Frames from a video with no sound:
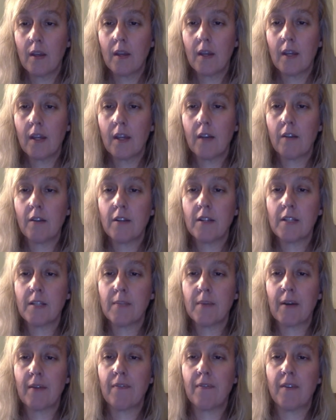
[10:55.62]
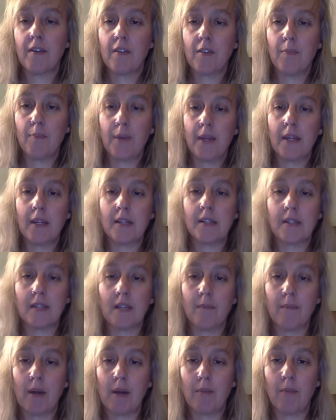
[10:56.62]
Here is my fifth piece
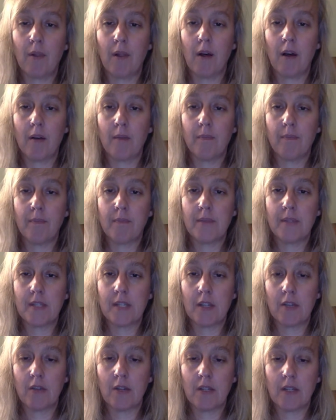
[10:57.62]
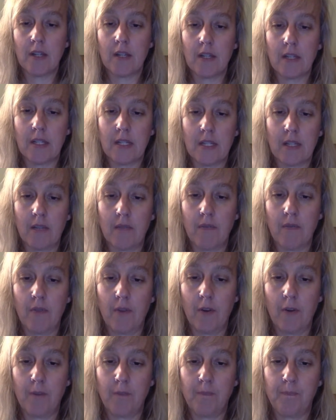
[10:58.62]
in my blog series on
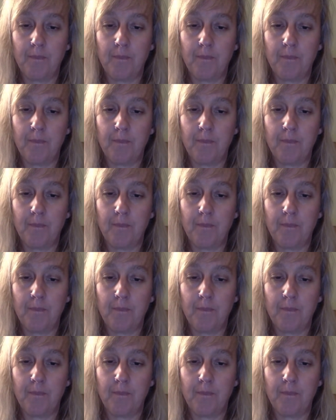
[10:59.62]
discomfort.